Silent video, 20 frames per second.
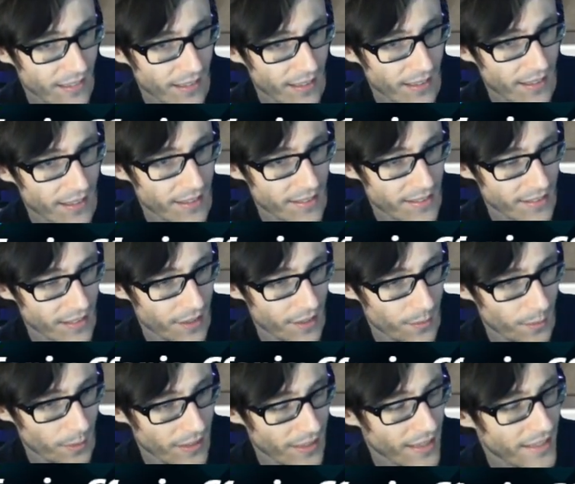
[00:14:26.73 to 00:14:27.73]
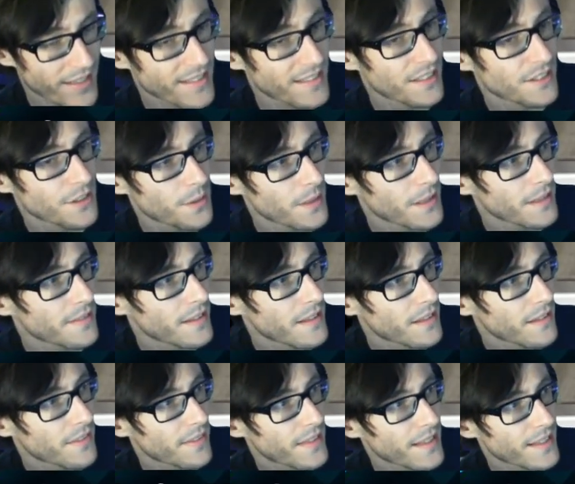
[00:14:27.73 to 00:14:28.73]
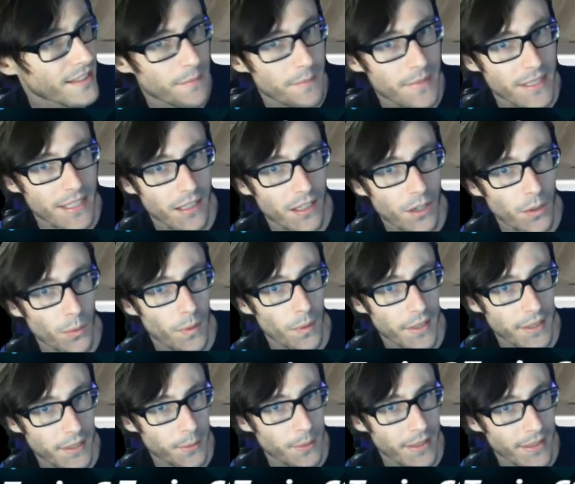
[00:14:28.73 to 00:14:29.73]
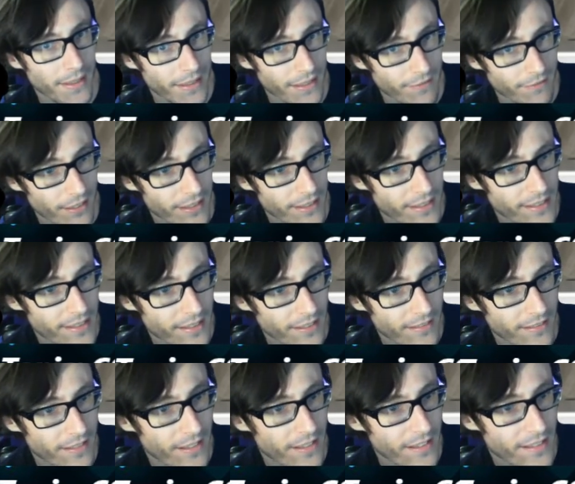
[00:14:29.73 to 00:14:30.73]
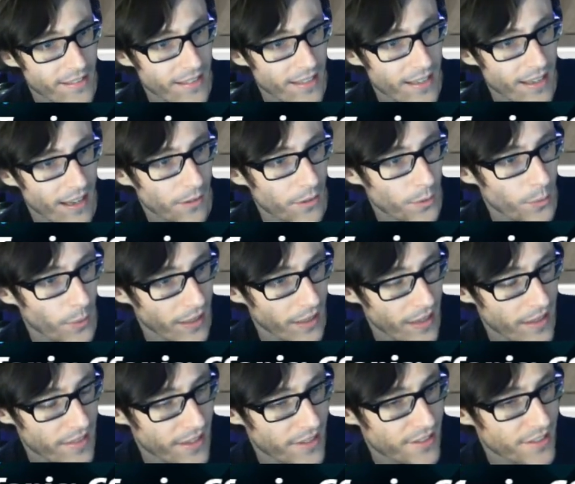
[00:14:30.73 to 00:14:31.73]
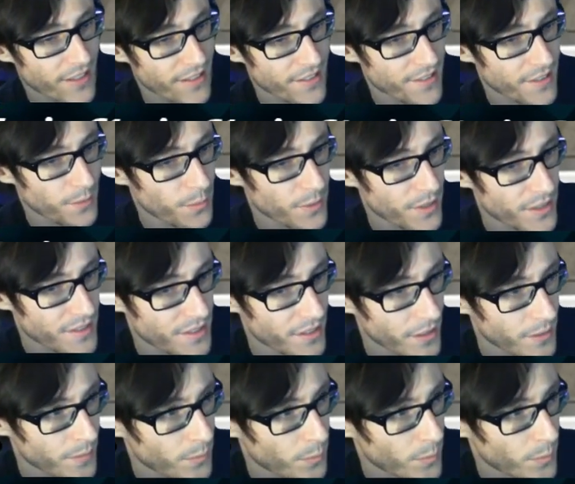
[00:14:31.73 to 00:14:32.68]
Then there's another one, and this can do it. This can be done quite quickly, right? So you can see how quickly they're changing which hole